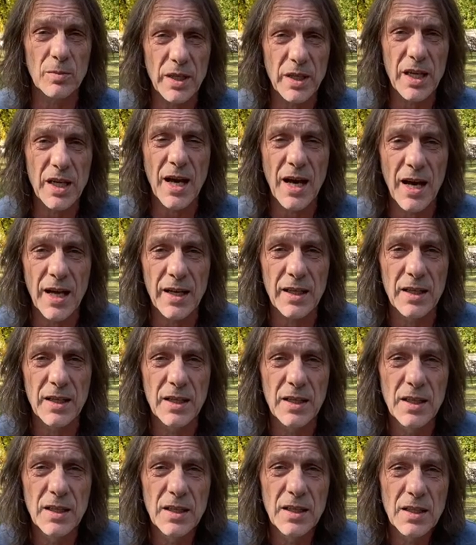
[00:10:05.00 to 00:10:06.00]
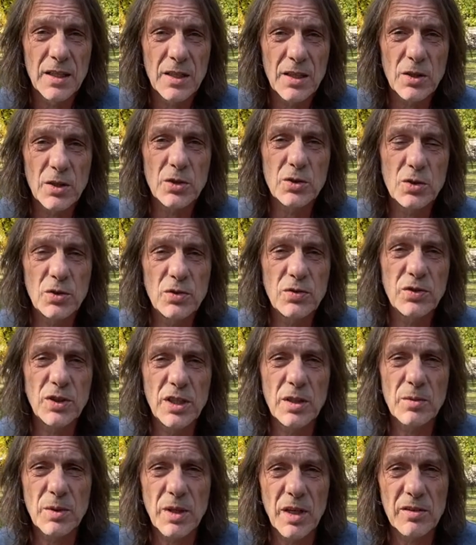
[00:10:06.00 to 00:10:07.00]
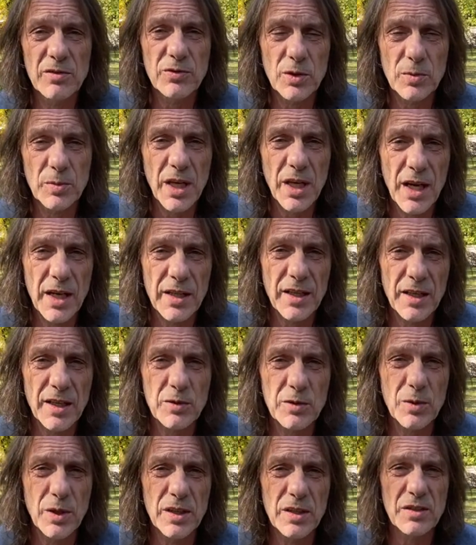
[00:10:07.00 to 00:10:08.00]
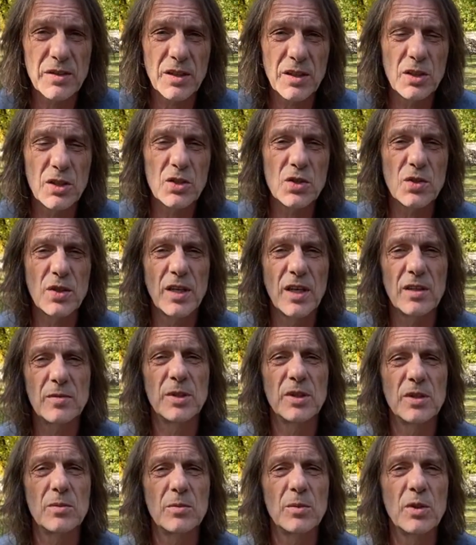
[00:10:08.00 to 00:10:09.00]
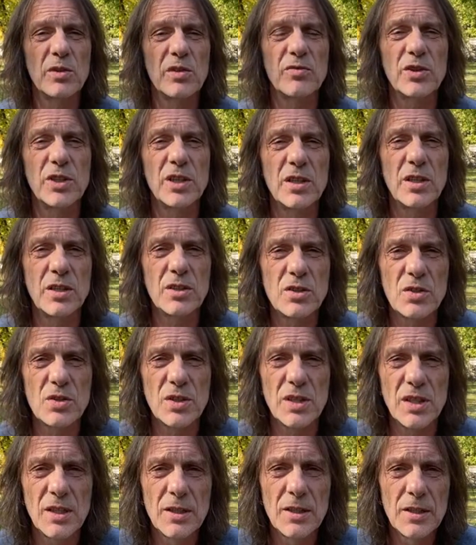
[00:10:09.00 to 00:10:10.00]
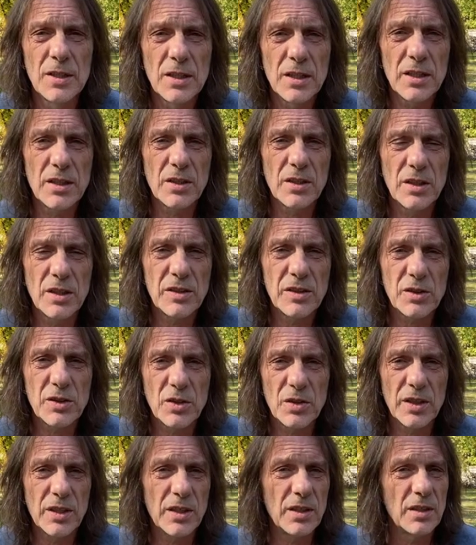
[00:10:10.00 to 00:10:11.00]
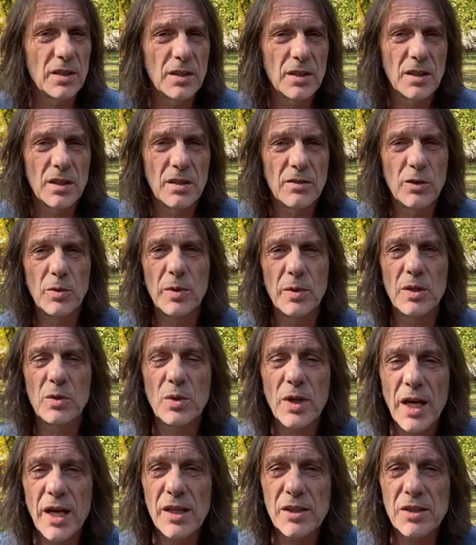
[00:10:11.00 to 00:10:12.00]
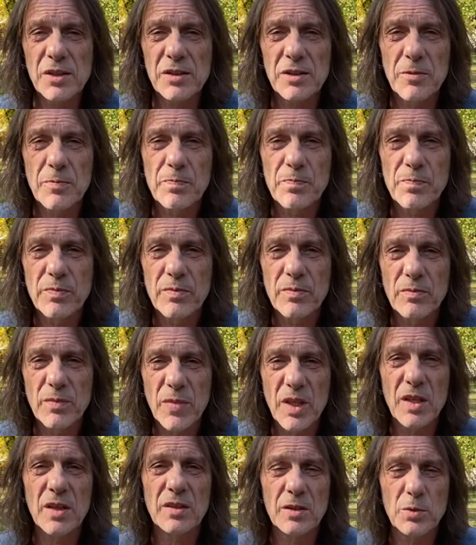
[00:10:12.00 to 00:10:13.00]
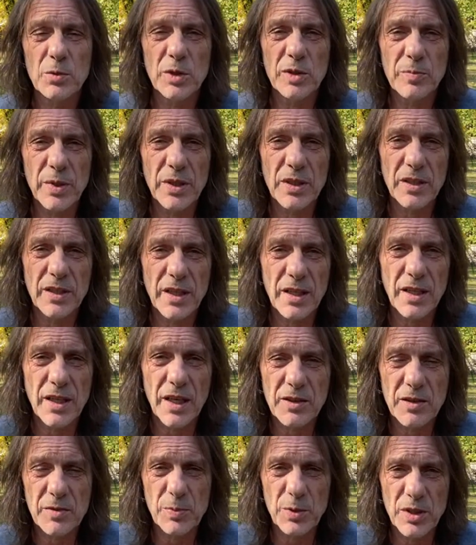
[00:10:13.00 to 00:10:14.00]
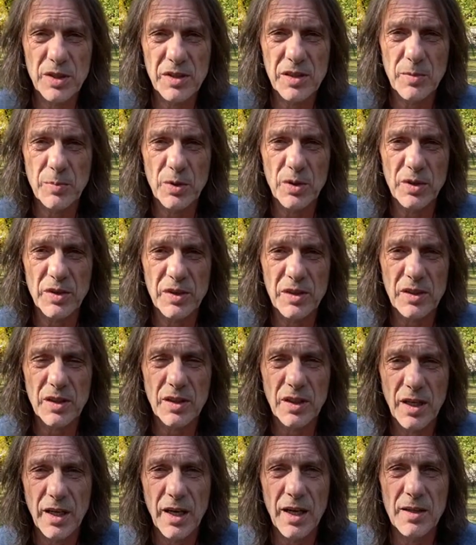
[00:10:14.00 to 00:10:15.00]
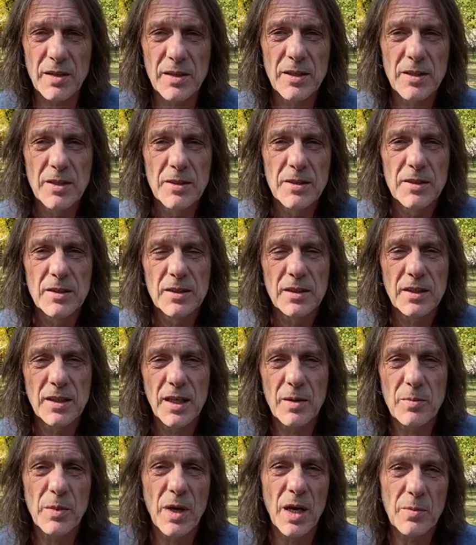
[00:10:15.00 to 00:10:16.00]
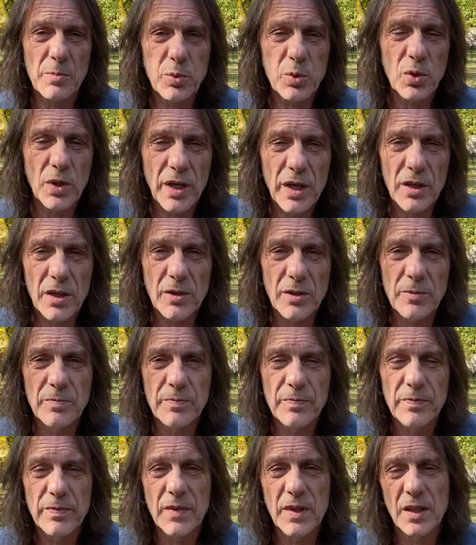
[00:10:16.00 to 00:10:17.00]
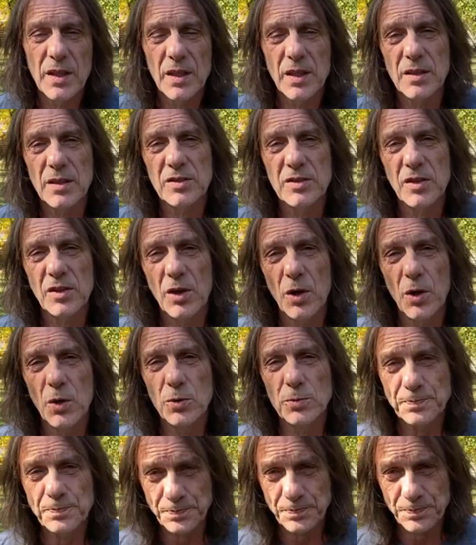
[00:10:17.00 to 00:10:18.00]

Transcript: by God. You know, true freedom comes from God. That's why this country has been the most free country in the history of human race, because it was built on God's principles and on prayer. And so,